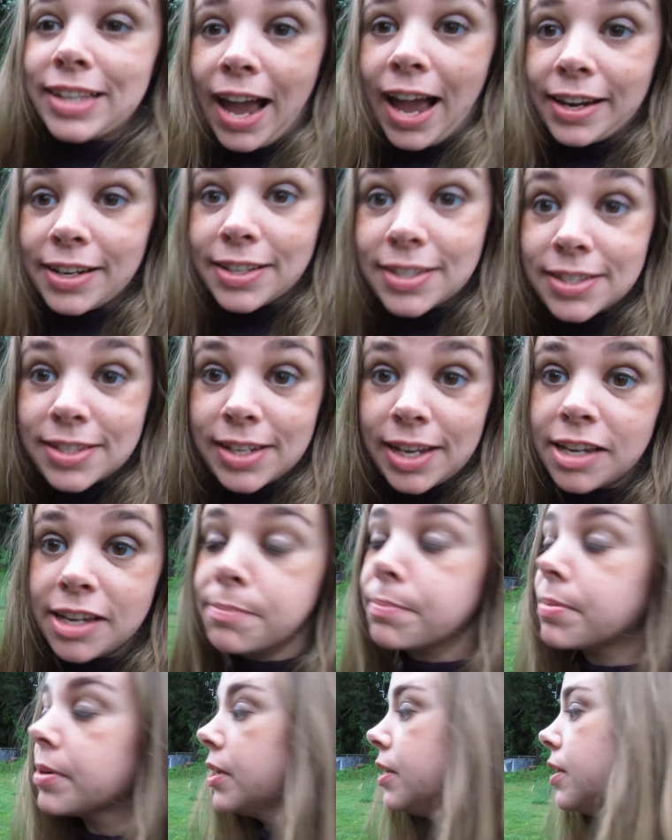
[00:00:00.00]
kind of
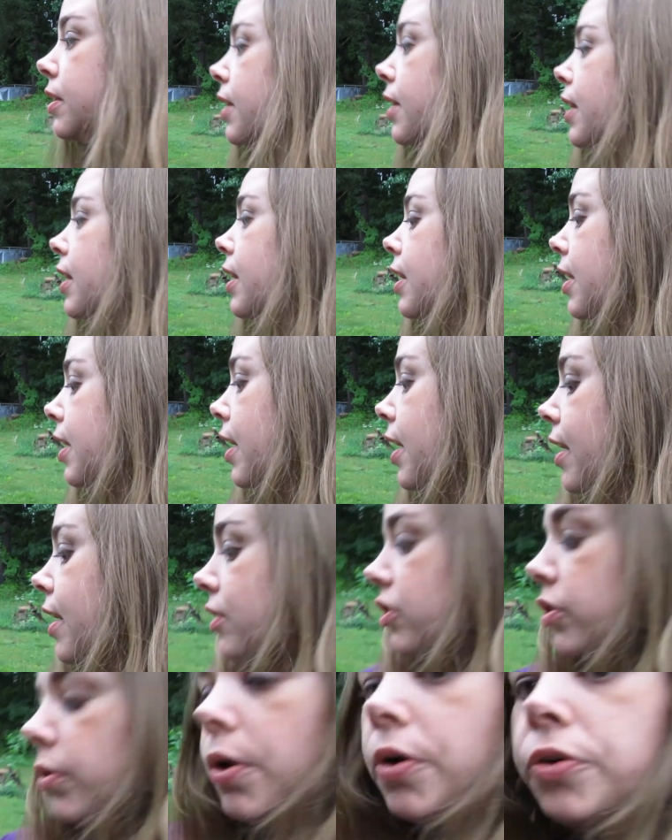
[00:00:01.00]
steep,
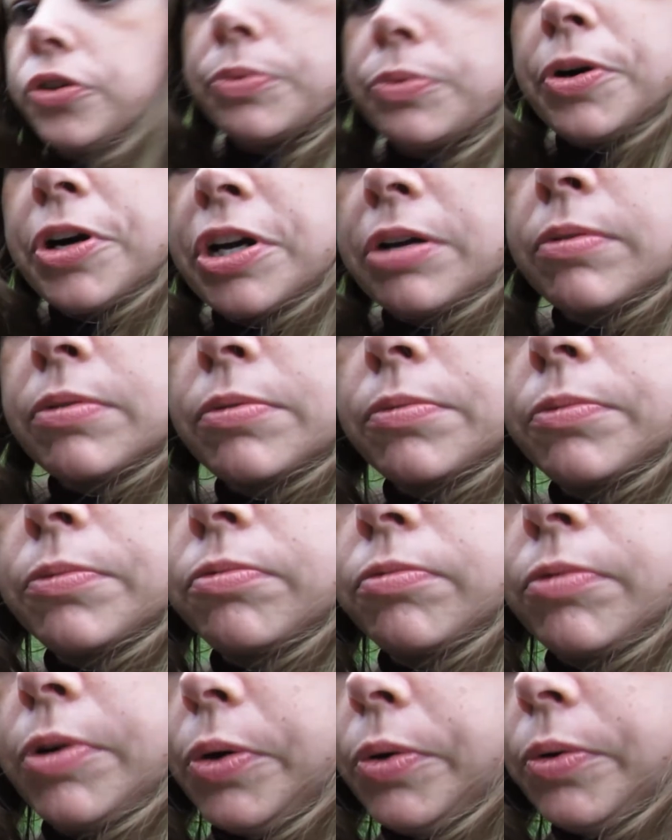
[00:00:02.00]
so all the water will
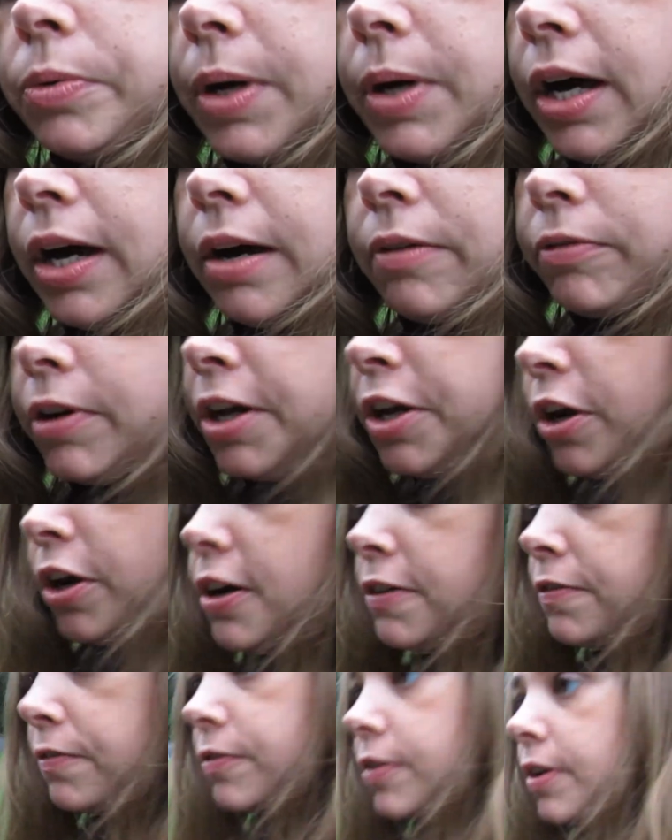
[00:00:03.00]
roll, uh, run
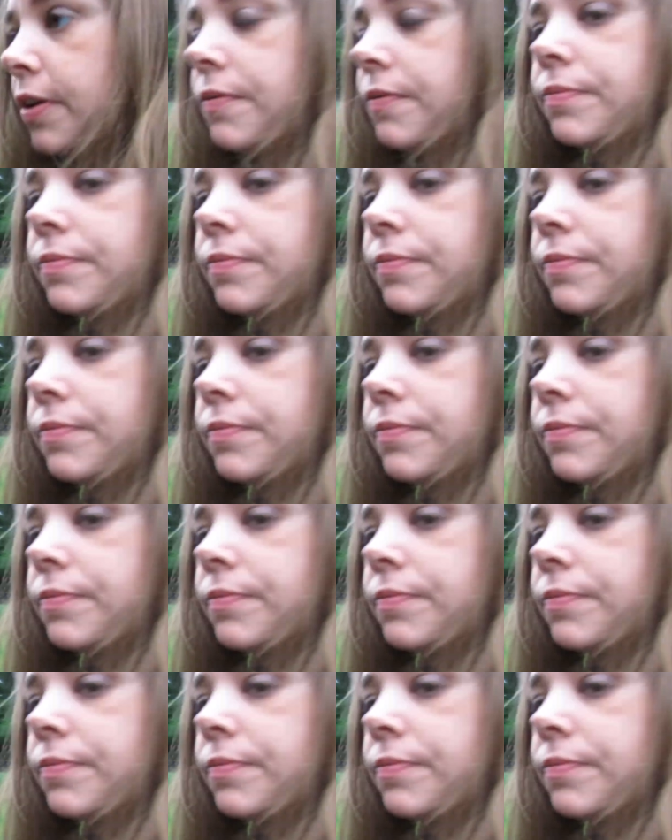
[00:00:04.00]
off